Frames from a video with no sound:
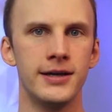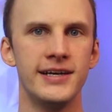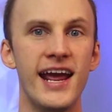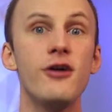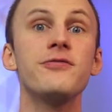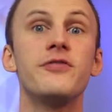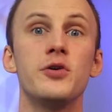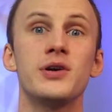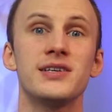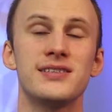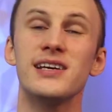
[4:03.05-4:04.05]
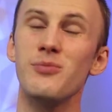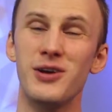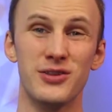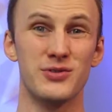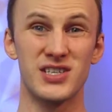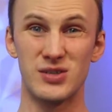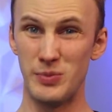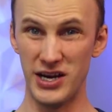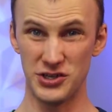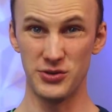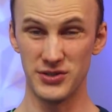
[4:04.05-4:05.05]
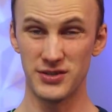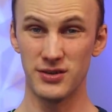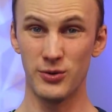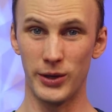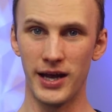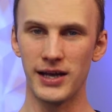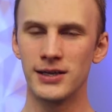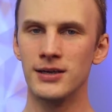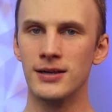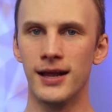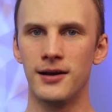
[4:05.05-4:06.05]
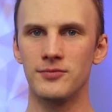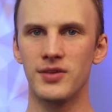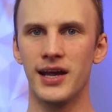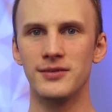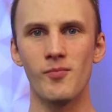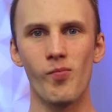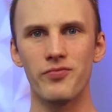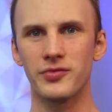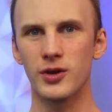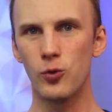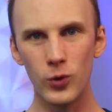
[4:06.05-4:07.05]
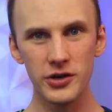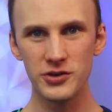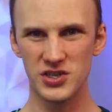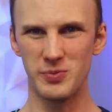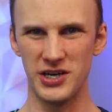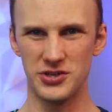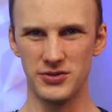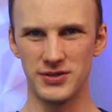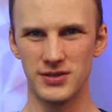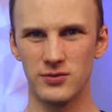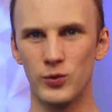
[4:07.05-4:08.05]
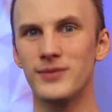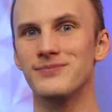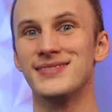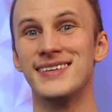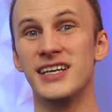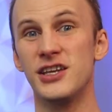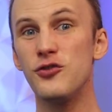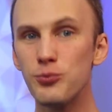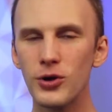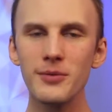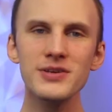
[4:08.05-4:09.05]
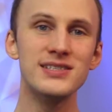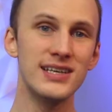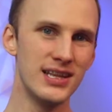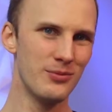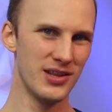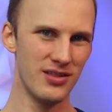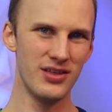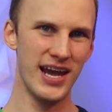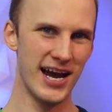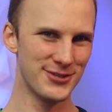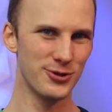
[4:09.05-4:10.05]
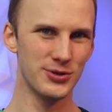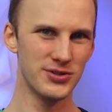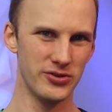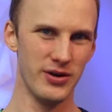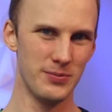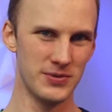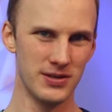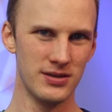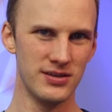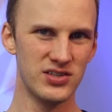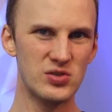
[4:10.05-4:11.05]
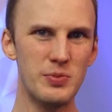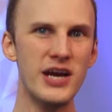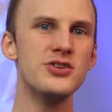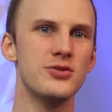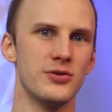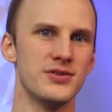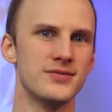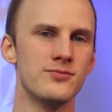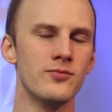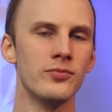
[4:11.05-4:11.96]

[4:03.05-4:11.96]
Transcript: Now focus, think about those specials, okay? And what are specials? Well, you've probably seen them in theatrical scripts. Specials